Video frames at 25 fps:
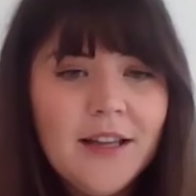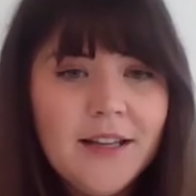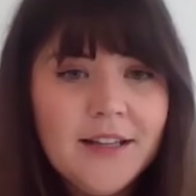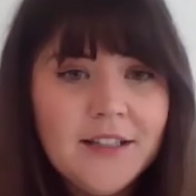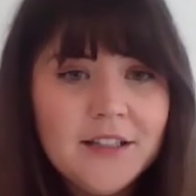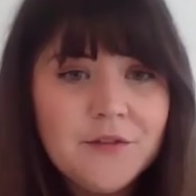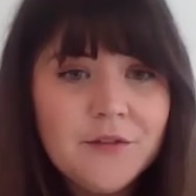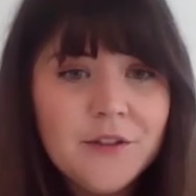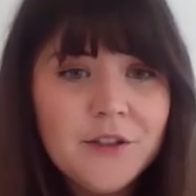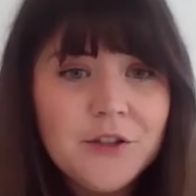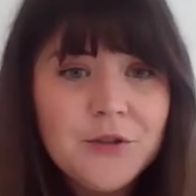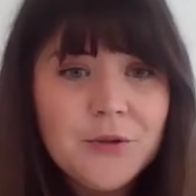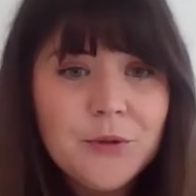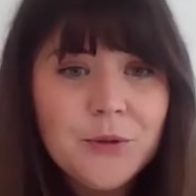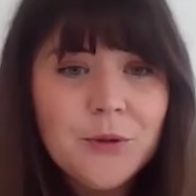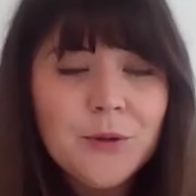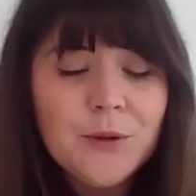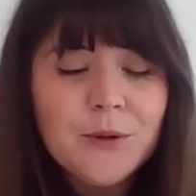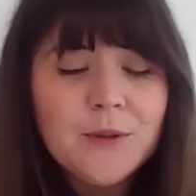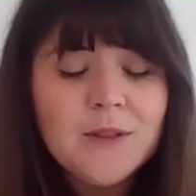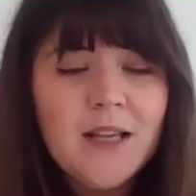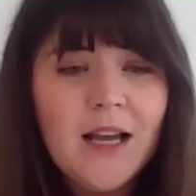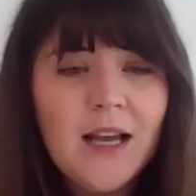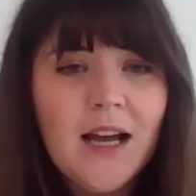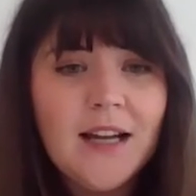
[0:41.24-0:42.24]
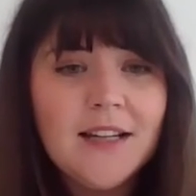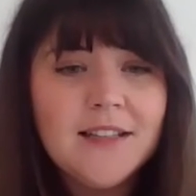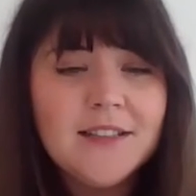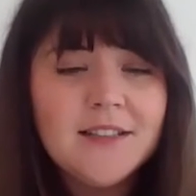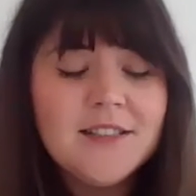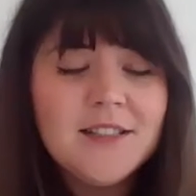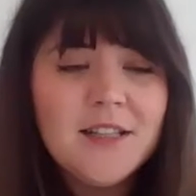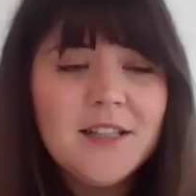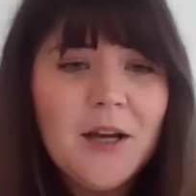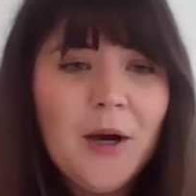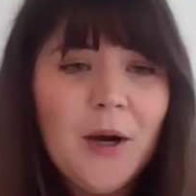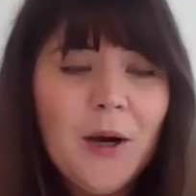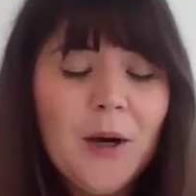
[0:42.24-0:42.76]
individuals
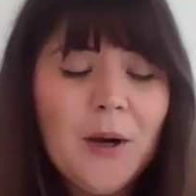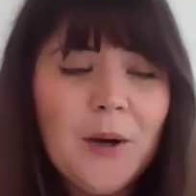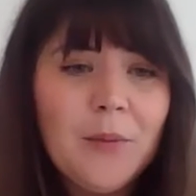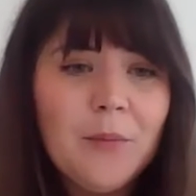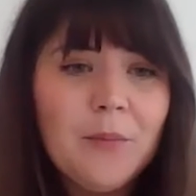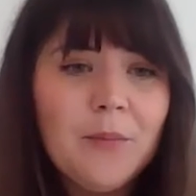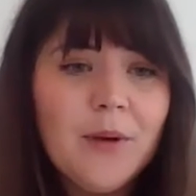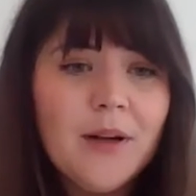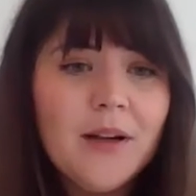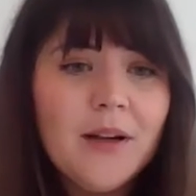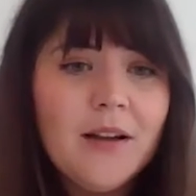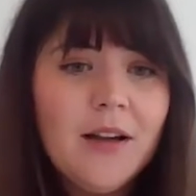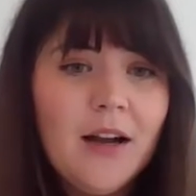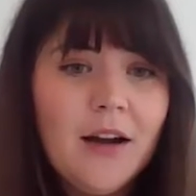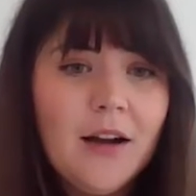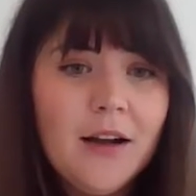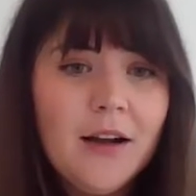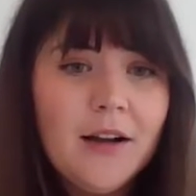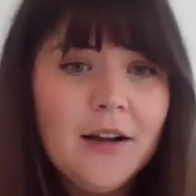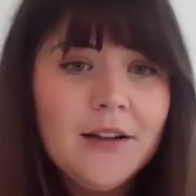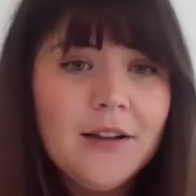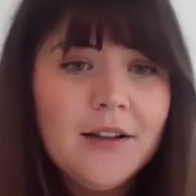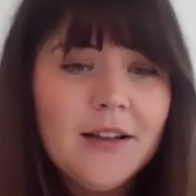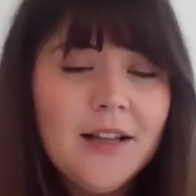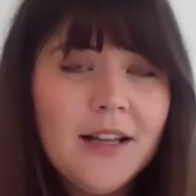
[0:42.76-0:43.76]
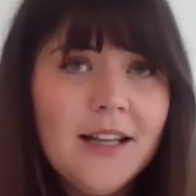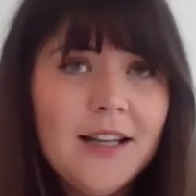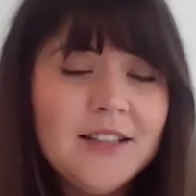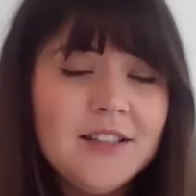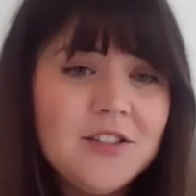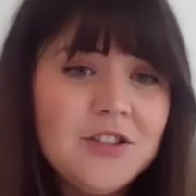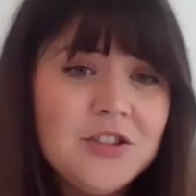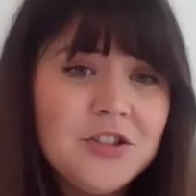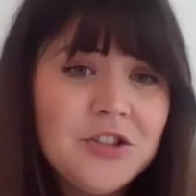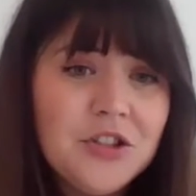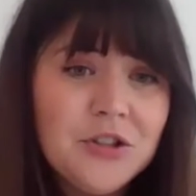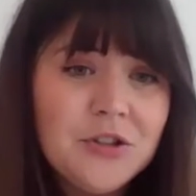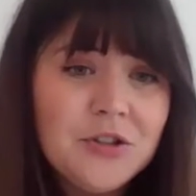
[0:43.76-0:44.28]
and
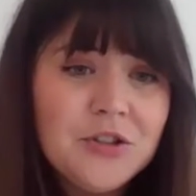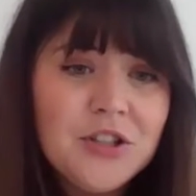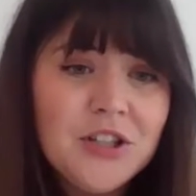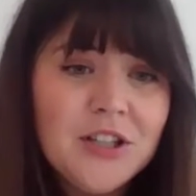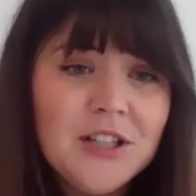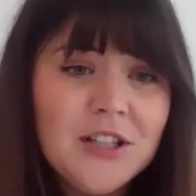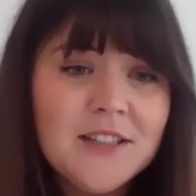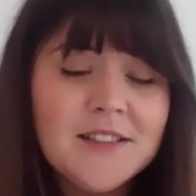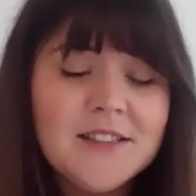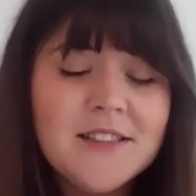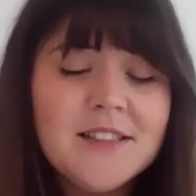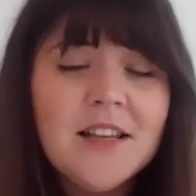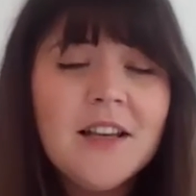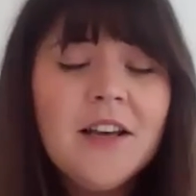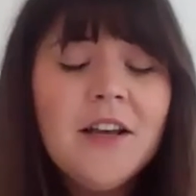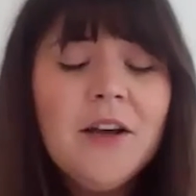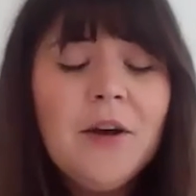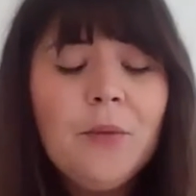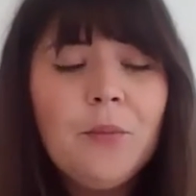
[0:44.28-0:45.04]
institutions